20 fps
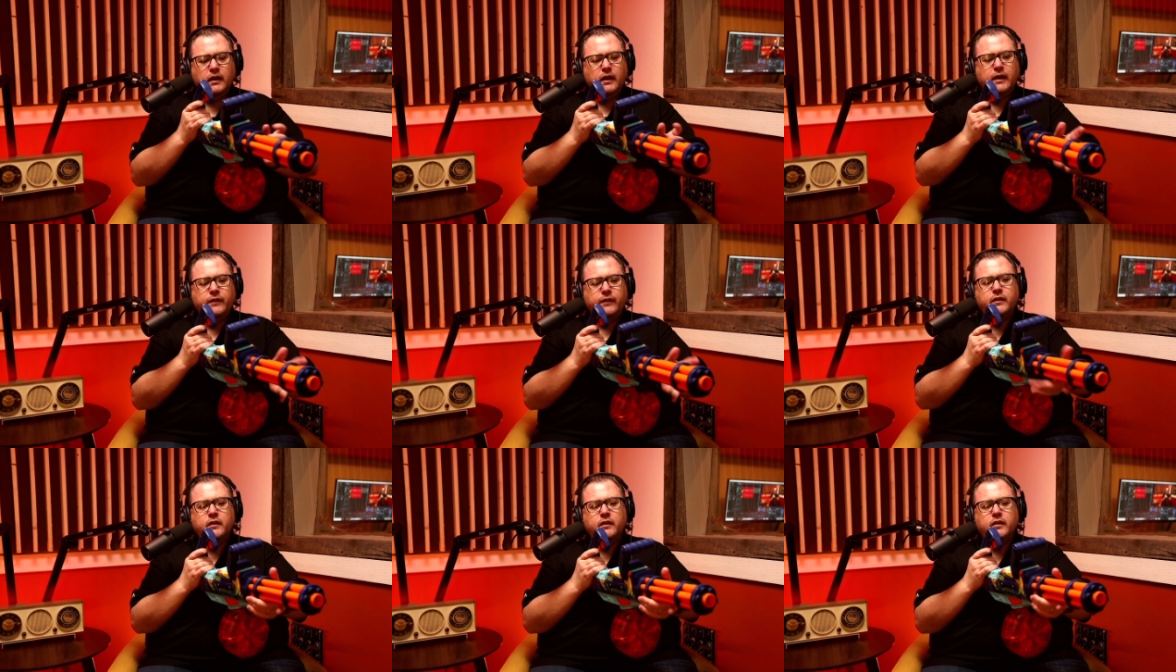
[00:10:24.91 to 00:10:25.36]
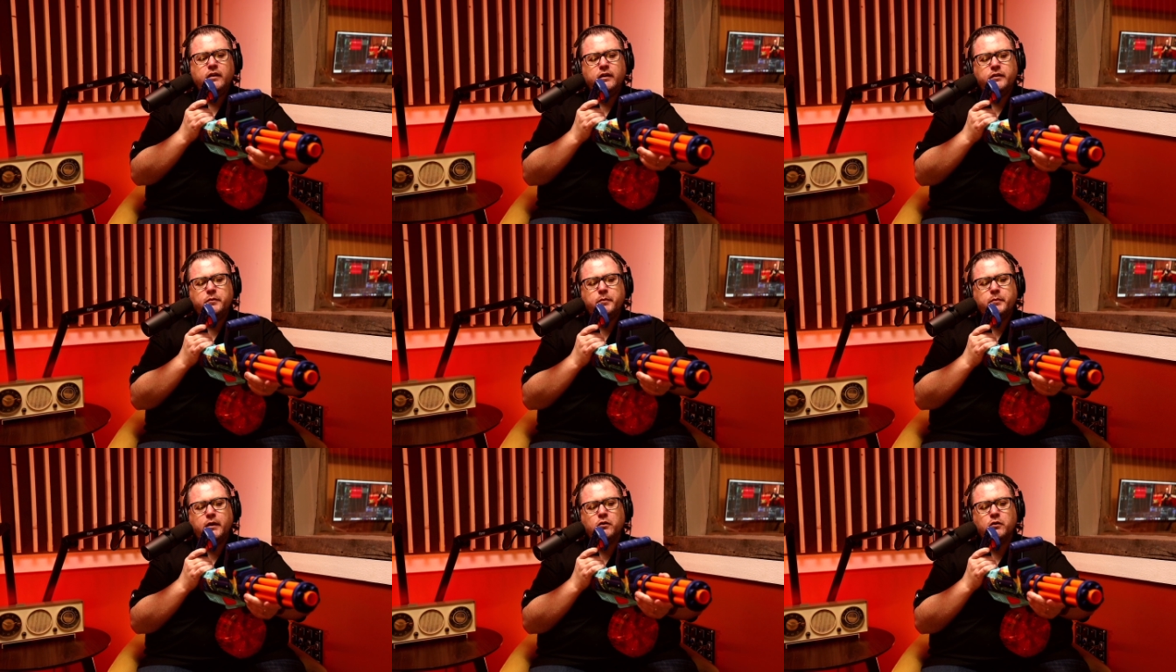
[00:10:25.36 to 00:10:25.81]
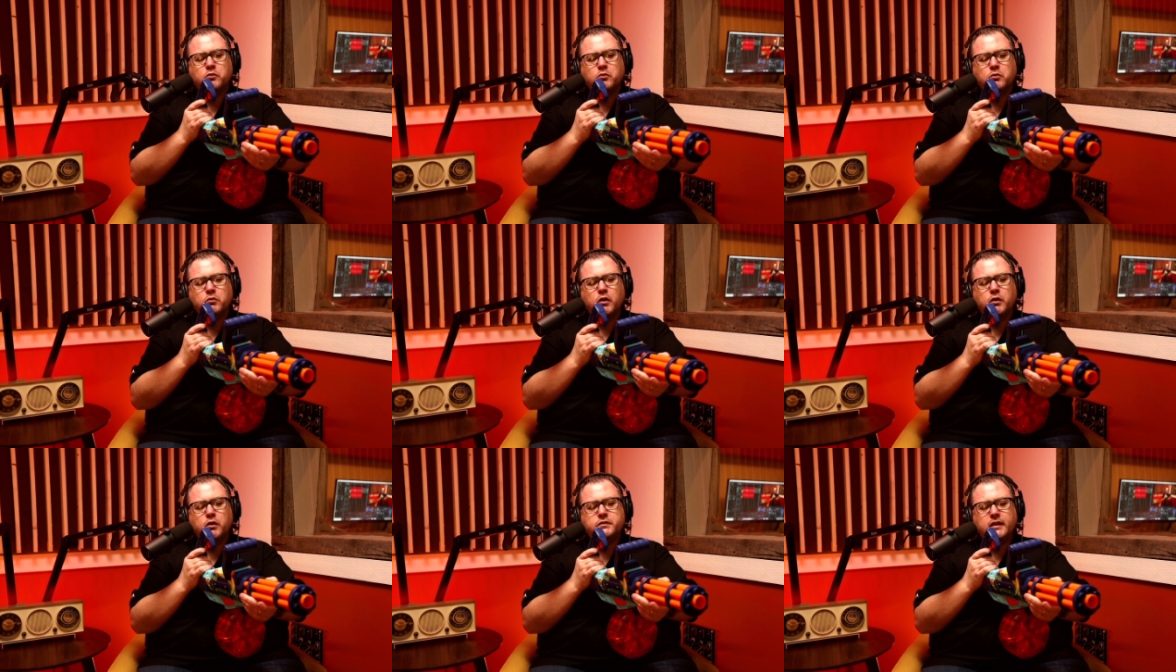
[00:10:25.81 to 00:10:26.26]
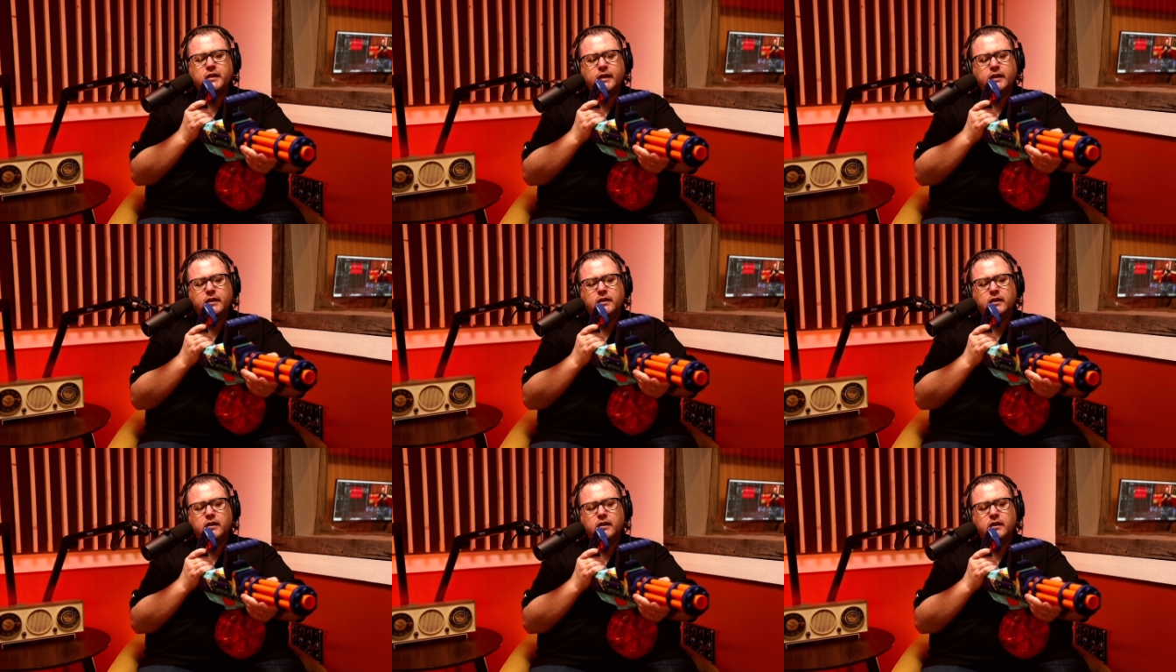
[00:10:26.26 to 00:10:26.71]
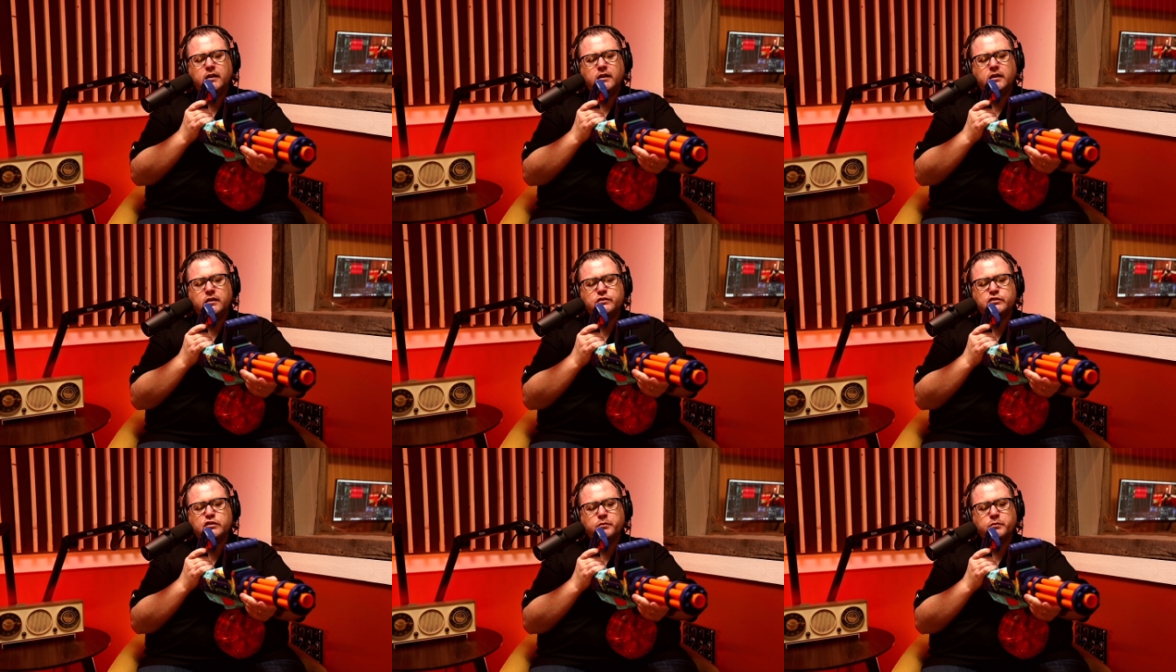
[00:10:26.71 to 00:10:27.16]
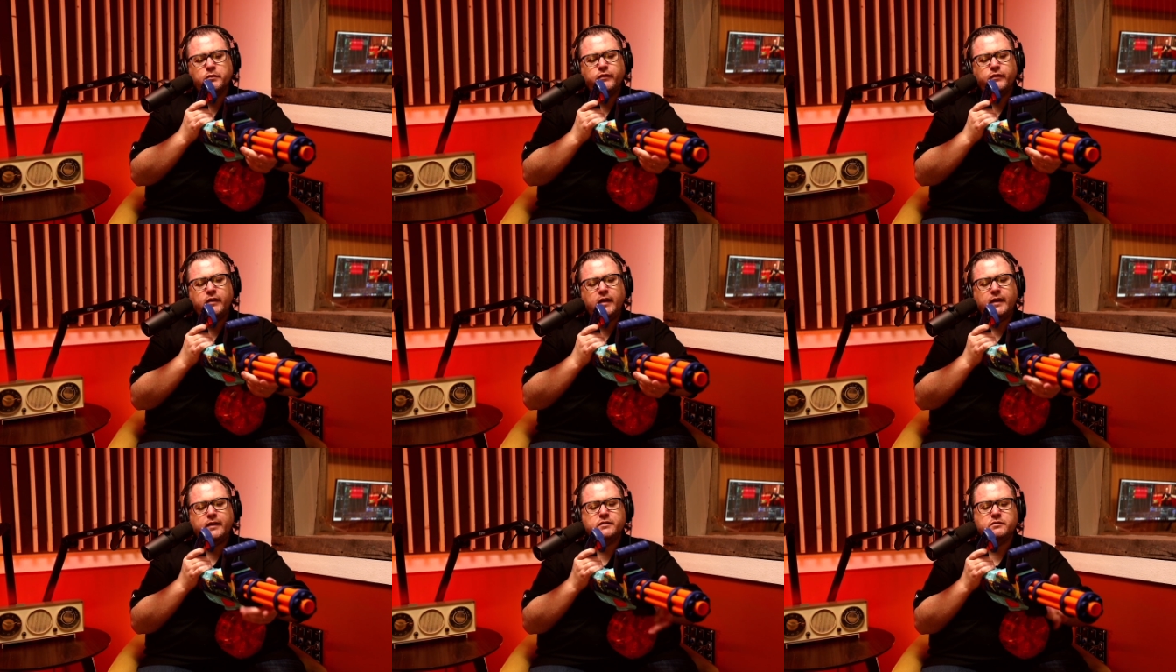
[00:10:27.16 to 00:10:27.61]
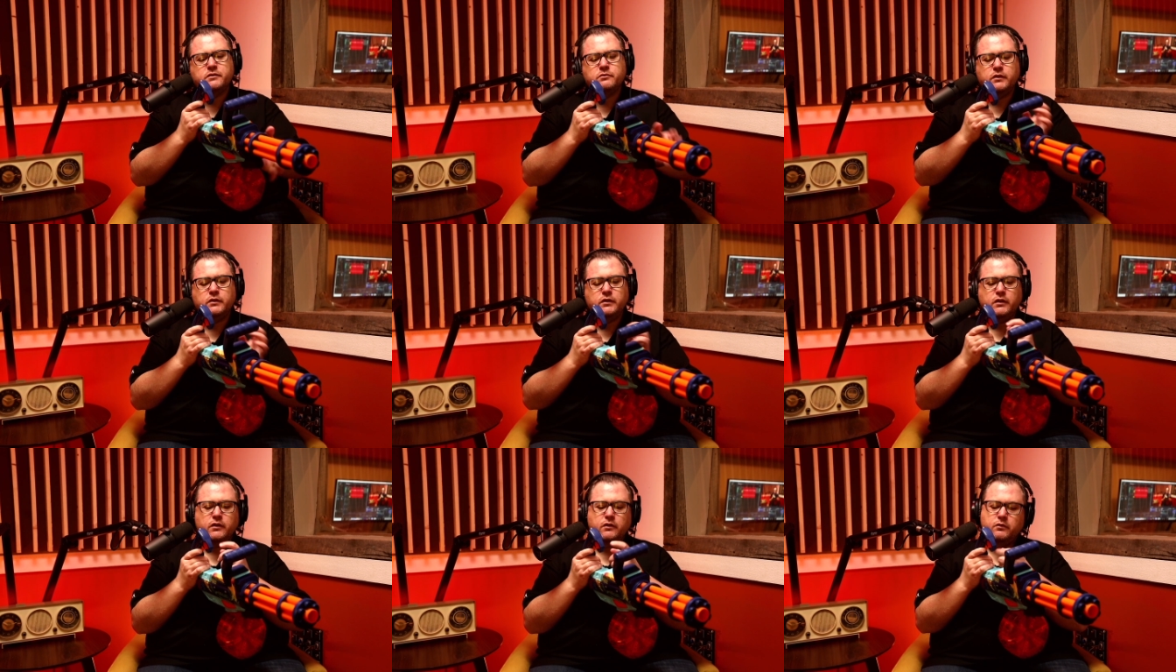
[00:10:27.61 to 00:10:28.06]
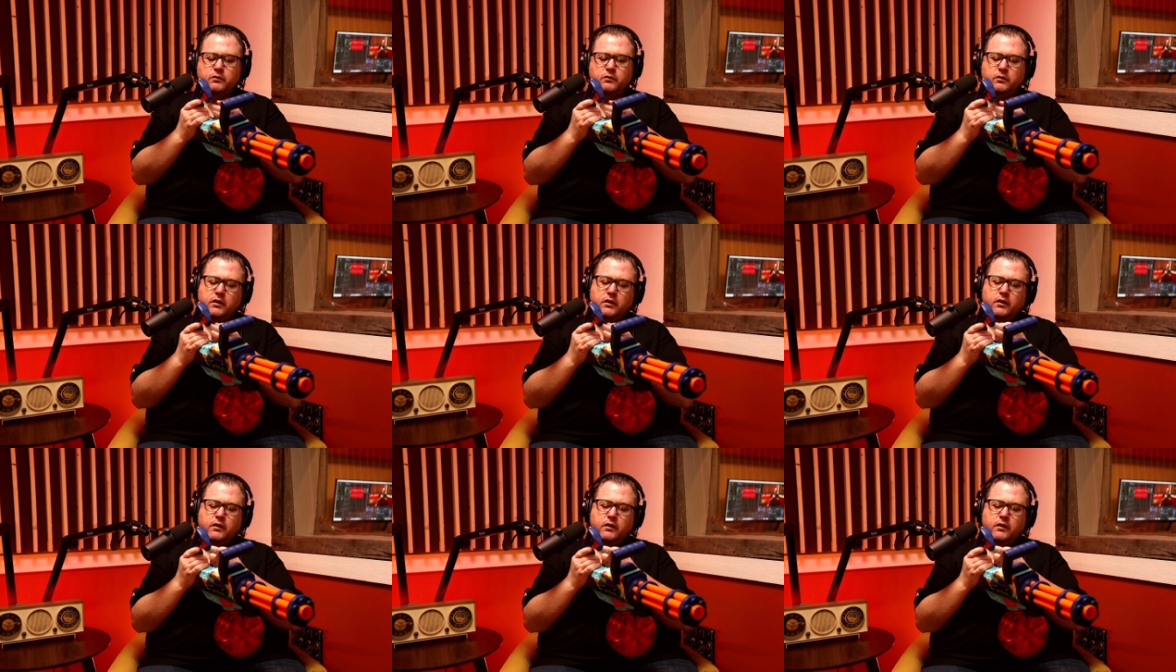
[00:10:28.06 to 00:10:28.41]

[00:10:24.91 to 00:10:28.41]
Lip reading: and the barrel will rotate super fast when you